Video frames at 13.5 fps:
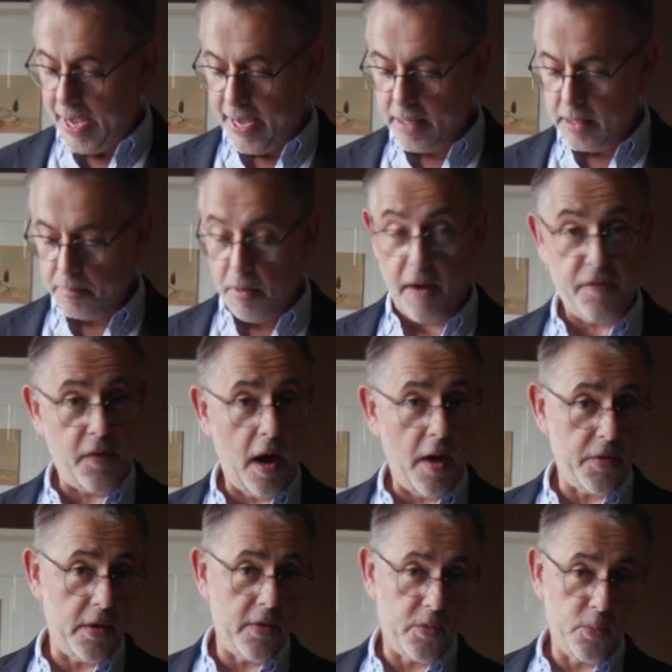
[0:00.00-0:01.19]
And my
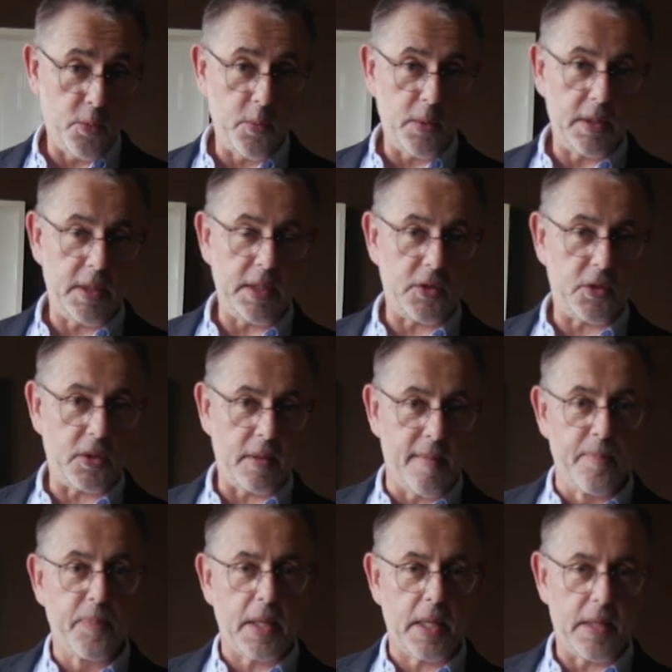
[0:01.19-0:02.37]
father, the woodwind teacher,
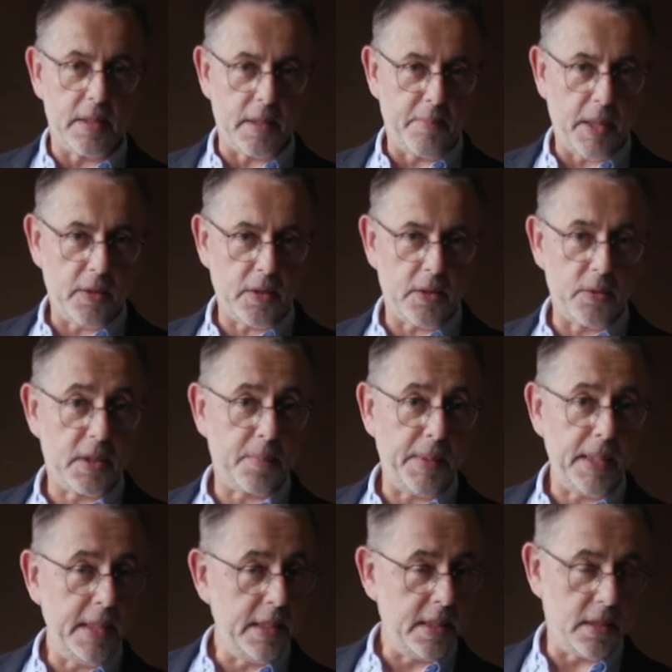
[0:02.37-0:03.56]
is about to
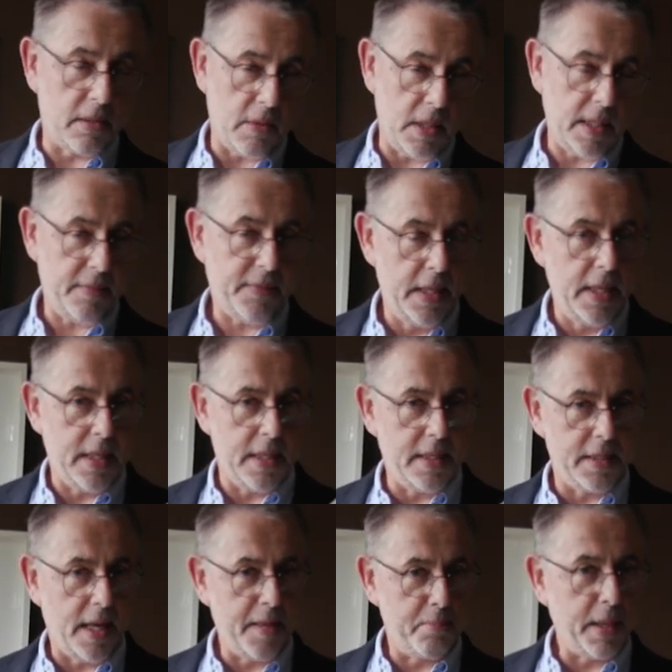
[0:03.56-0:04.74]
spin in his grave
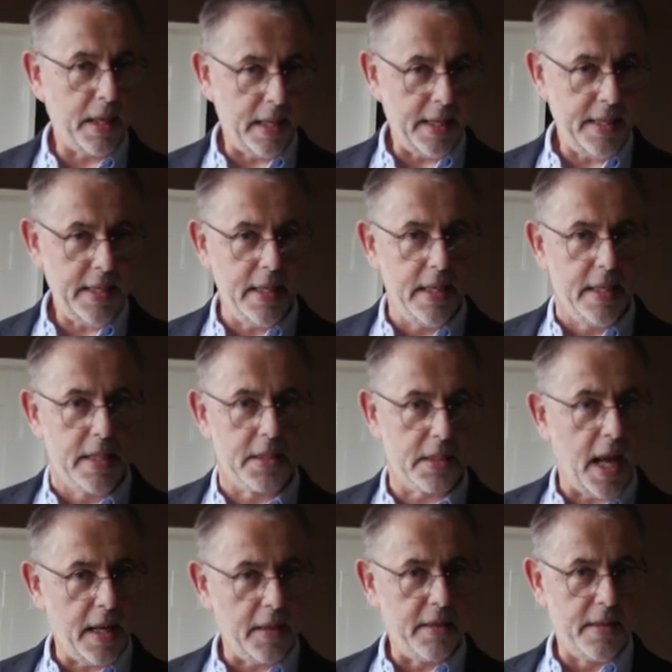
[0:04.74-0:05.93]
as I play
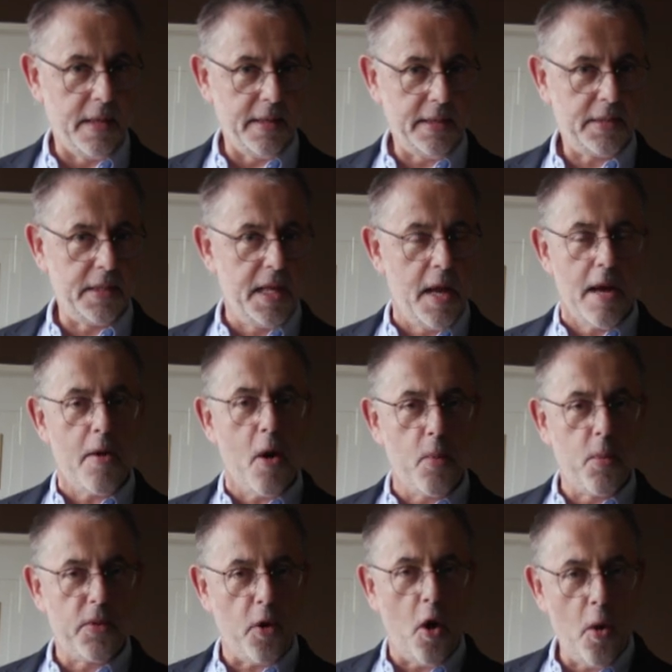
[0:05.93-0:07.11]
Silent Night,
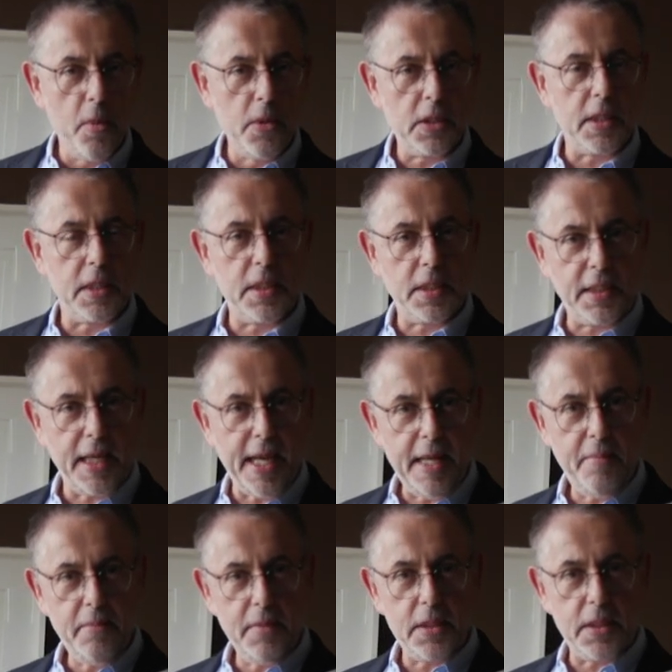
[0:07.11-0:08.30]
with almost the
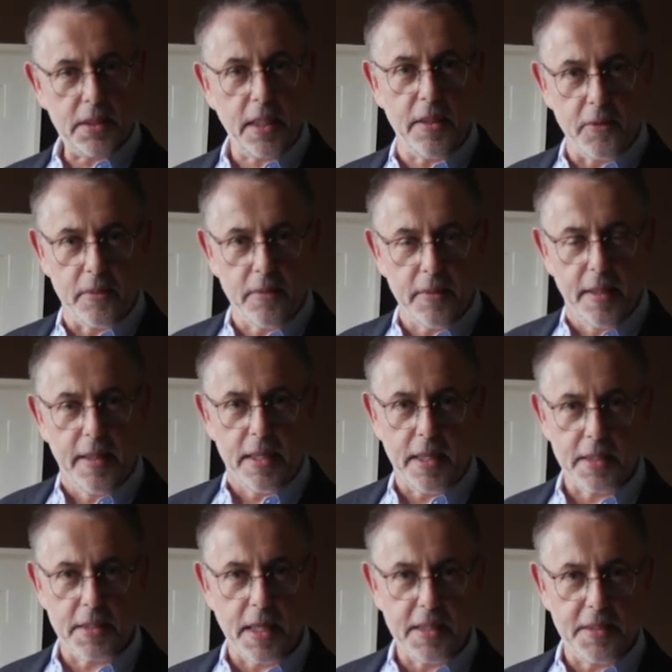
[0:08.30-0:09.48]
same skill
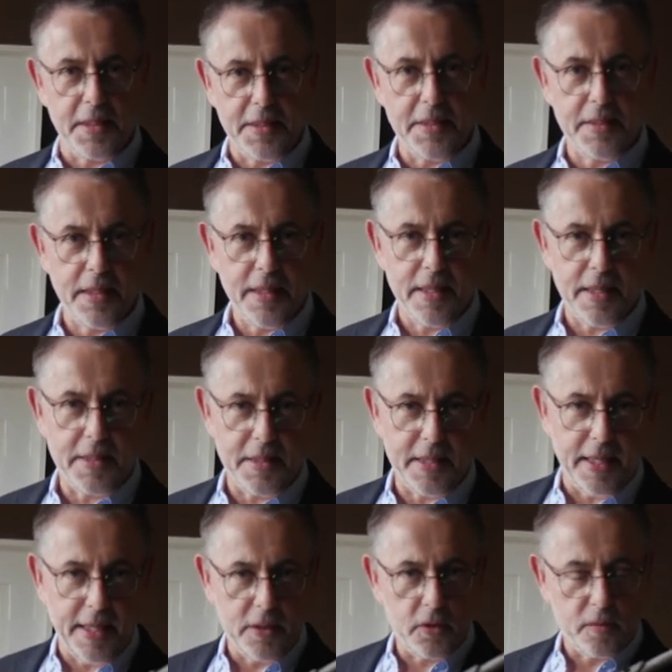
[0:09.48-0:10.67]
as I did at
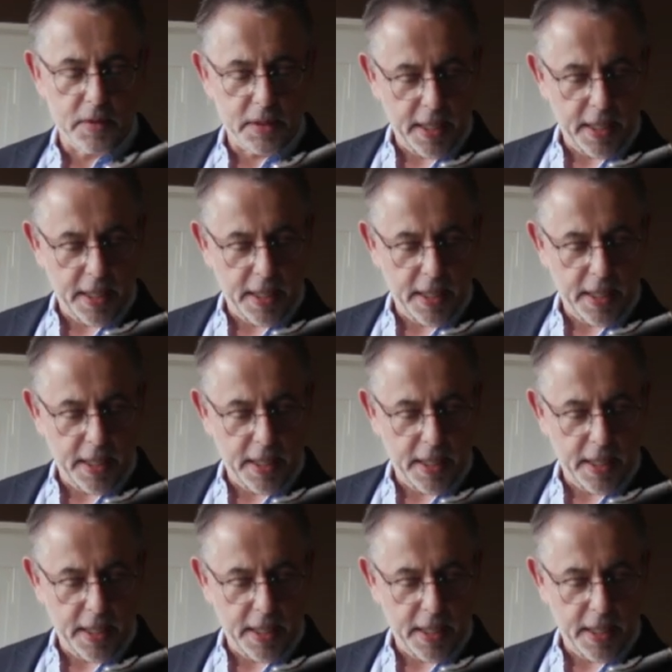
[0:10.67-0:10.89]
the age of